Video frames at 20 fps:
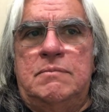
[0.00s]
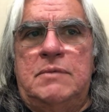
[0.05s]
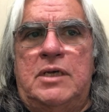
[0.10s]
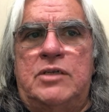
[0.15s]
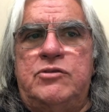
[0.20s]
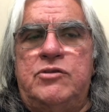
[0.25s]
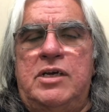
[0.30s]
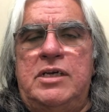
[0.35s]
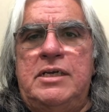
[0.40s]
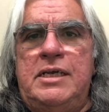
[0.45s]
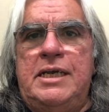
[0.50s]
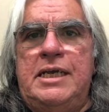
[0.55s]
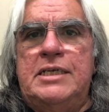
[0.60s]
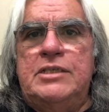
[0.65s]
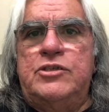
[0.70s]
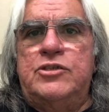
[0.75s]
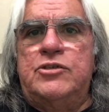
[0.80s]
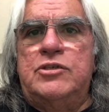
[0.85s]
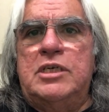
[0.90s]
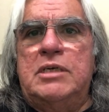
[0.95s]
I'll try to
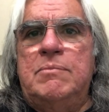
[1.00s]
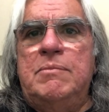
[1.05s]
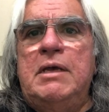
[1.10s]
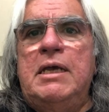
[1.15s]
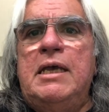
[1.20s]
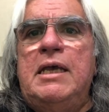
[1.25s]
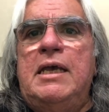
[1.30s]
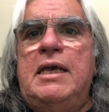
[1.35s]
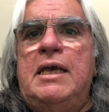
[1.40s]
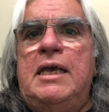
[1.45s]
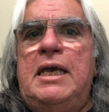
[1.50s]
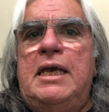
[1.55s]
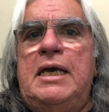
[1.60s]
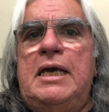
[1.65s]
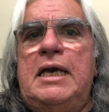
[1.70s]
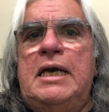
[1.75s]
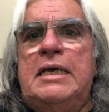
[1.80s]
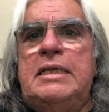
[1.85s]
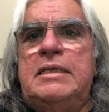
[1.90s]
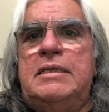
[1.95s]
answer them.
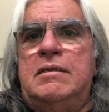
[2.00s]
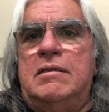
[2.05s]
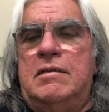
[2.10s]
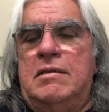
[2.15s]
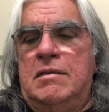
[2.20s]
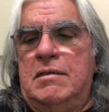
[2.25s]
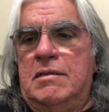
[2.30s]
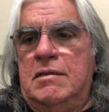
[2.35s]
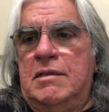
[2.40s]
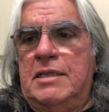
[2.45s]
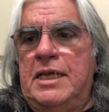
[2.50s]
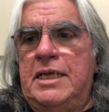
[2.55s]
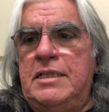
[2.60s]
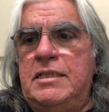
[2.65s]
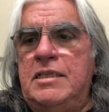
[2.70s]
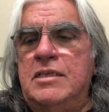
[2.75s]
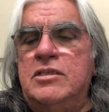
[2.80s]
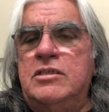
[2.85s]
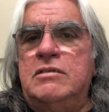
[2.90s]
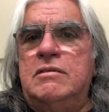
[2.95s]
And
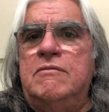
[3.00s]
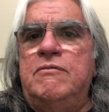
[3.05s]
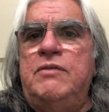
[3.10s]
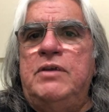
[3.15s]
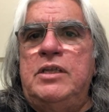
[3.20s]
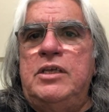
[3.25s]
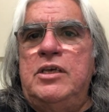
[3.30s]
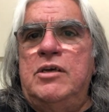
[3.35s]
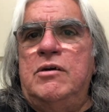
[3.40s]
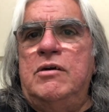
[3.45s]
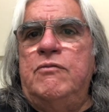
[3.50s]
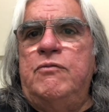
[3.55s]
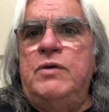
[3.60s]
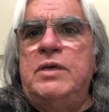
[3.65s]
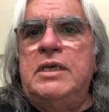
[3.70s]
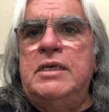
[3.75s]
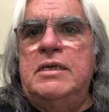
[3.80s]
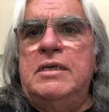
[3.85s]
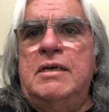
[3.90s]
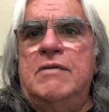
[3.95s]
like this video, if we
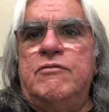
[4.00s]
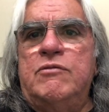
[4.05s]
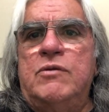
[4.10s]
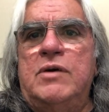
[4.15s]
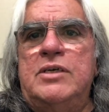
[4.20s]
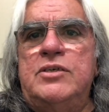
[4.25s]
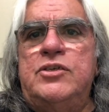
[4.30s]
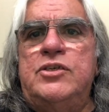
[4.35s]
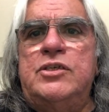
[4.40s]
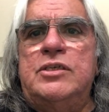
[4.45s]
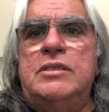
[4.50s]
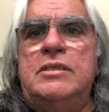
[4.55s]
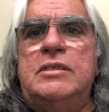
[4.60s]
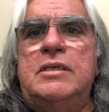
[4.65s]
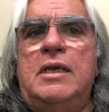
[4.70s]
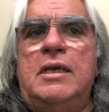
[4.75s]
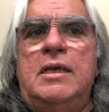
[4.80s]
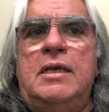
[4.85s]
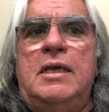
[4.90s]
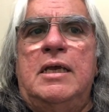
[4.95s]
get enough questions,
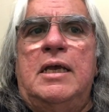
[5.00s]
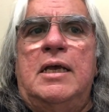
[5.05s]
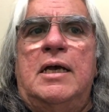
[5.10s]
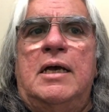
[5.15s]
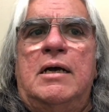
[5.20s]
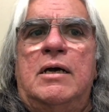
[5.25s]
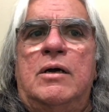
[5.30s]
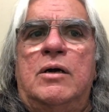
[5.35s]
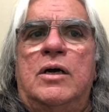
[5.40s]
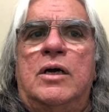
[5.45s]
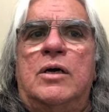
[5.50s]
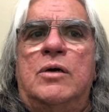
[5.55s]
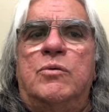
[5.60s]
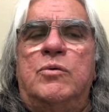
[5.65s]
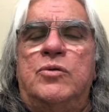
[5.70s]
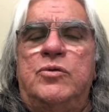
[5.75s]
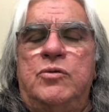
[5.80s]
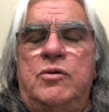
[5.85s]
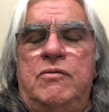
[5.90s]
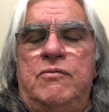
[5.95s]

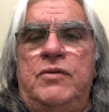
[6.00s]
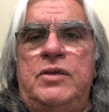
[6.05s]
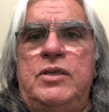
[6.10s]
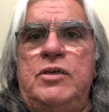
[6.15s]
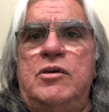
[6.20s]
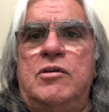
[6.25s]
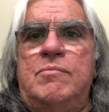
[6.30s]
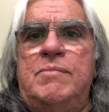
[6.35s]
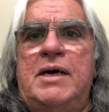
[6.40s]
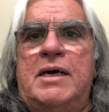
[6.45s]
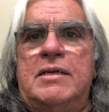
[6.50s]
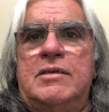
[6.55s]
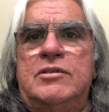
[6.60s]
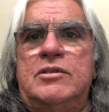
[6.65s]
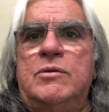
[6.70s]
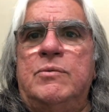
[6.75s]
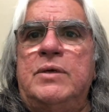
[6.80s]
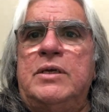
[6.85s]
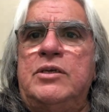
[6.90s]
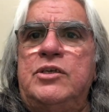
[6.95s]
we'll do a video about it
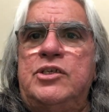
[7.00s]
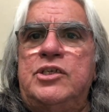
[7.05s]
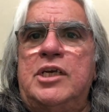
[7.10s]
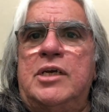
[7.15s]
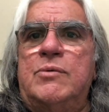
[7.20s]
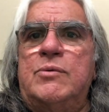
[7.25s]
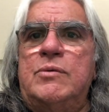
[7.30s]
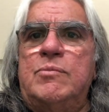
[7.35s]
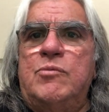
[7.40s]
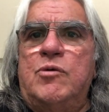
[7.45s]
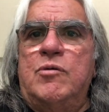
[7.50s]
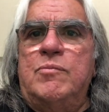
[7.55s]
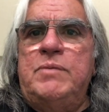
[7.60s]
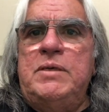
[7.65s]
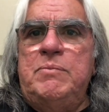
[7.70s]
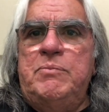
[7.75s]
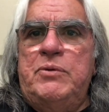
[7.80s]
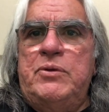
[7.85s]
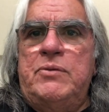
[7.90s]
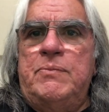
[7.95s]
so we can share with more
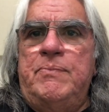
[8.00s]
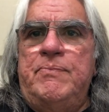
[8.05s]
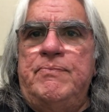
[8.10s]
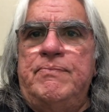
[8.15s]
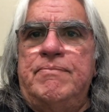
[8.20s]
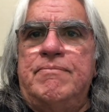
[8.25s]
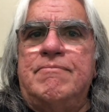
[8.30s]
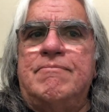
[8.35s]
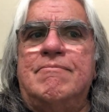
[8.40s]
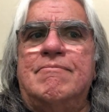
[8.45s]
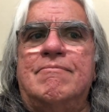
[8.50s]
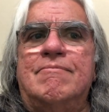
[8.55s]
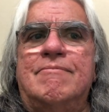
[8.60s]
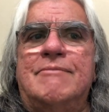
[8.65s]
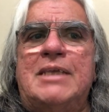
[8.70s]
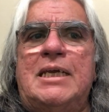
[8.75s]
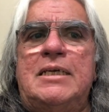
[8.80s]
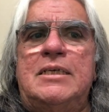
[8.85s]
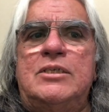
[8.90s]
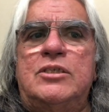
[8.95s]
people.
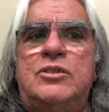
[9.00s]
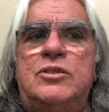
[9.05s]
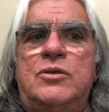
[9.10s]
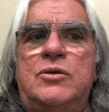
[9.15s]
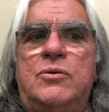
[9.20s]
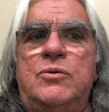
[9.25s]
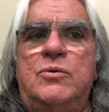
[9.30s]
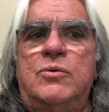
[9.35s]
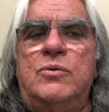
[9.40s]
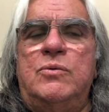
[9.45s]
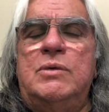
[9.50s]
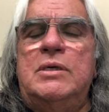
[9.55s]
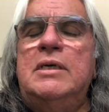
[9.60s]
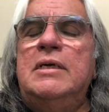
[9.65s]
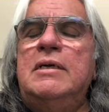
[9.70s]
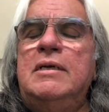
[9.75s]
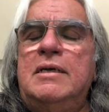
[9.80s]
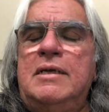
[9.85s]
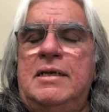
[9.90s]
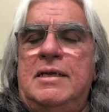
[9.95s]
So
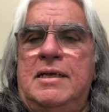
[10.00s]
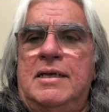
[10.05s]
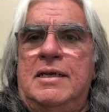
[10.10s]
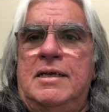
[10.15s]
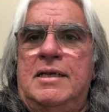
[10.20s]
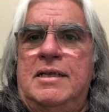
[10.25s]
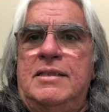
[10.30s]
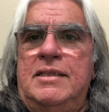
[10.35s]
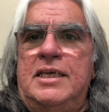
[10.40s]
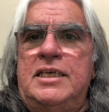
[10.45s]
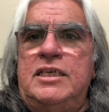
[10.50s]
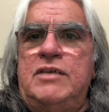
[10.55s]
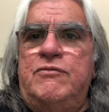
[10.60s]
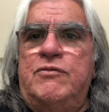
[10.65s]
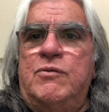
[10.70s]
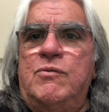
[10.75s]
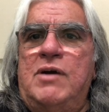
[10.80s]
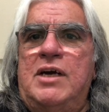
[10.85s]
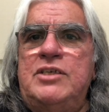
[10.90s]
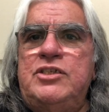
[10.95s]
thank you
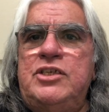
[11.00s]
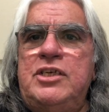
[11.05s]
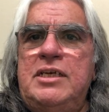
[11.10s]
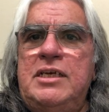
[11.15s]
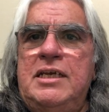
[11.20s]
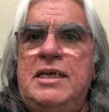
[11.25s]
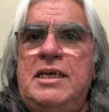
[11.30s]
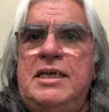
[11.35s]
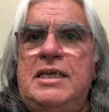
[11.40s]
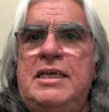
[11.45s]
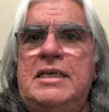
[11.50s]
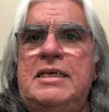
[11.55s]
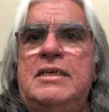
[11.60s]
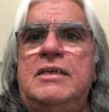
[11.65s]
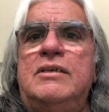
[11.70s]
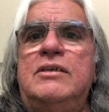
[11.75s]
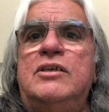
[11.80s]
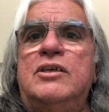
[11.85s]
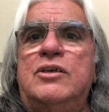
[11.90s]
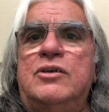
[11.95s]
for watching,
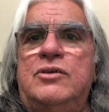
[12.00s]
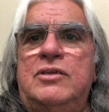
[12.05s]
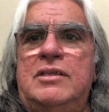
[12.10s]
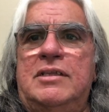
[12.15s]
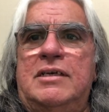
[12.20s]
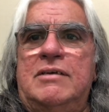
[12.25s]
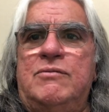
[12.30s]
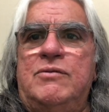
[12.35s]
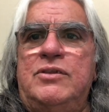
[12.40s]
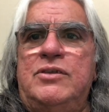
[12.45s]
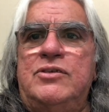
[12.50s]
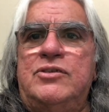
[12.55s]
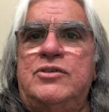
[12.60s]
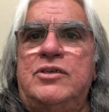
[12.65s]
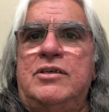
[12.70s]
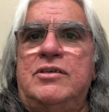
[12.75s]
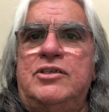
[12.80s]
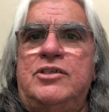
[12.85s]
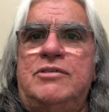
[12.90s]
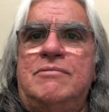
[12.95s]
and good luck with your
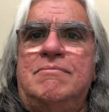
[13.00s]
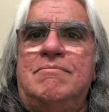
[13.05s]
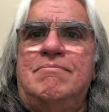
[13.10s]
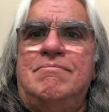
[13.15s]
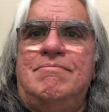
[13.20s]
search.